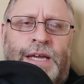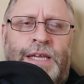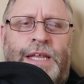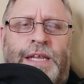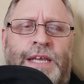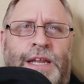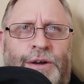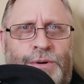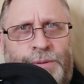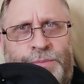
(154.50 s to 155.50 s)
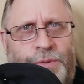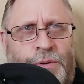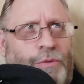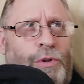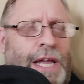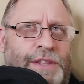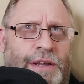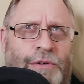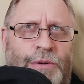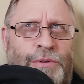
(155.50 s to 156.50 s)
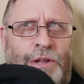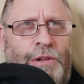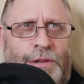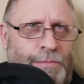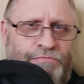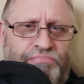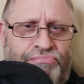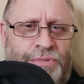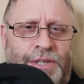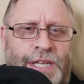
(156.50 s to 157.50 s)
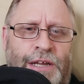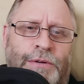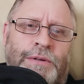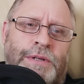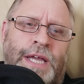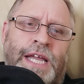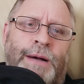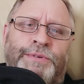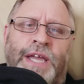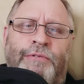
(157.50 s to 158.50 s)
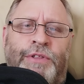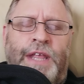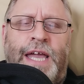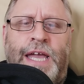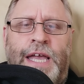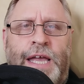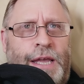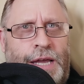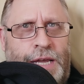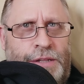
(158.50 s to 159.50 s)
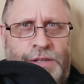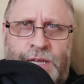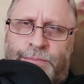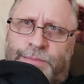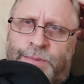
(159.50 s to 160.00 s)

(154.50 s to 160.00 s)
you know, I mean, they all had their own little, you know, hiccups here and there, and um,